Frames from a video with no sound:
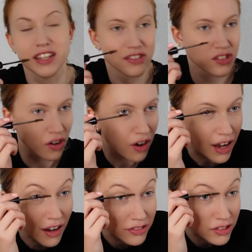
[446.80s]
so I
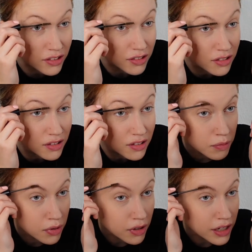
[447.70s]
have to
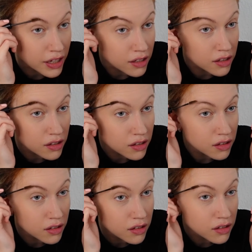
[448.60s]
pray
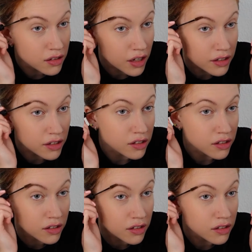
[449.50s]
that
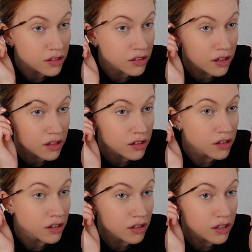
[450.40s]
this is gonna
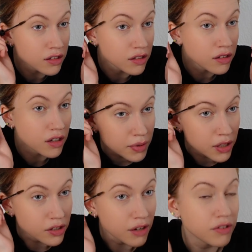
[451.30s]
look alright.
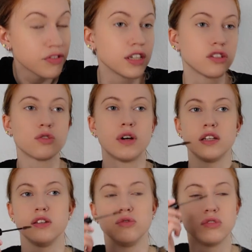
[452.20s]
Because everything is
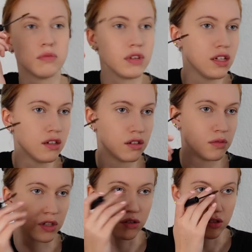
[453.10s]
quite new to me. Oh
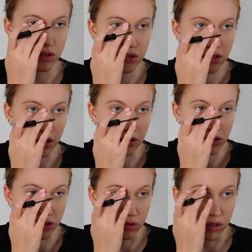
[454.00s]
my goodness, that
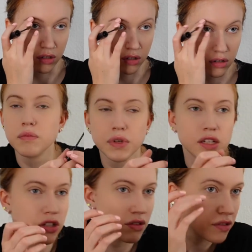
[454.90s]
looks so dark.
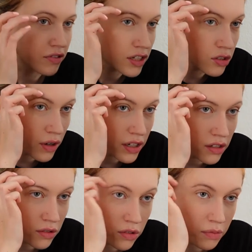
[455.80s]
Because everything is quite
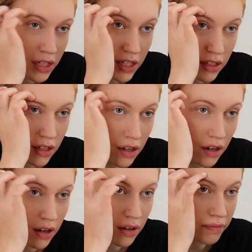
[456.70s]
new to me,
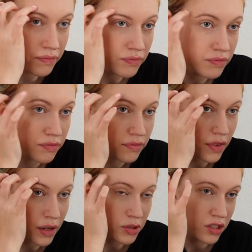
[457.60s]

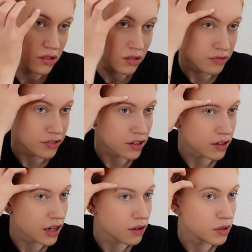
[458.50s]
I'm still
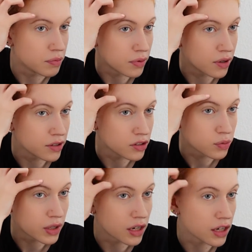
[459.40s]
figuring out with products
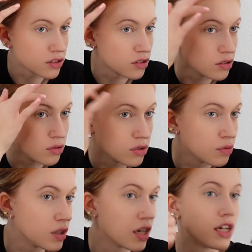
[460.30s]
what I like to use
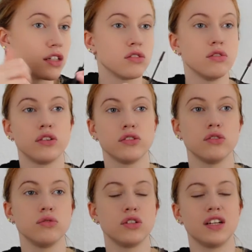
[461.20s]
and what I like to not
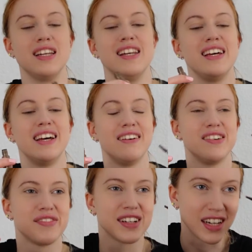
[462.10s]
use and
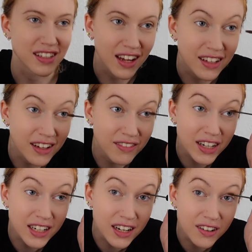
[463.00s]
everything like that. And
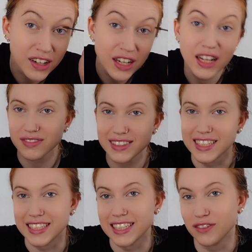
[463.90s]
right now,
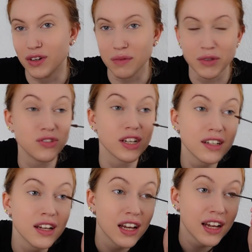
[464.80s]
this is what I'm
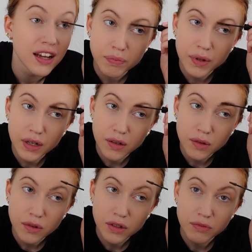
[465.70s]
using. Bear
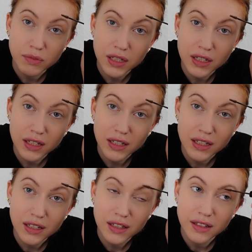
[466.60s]
with
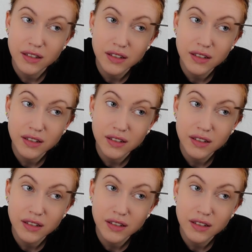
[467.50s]
me.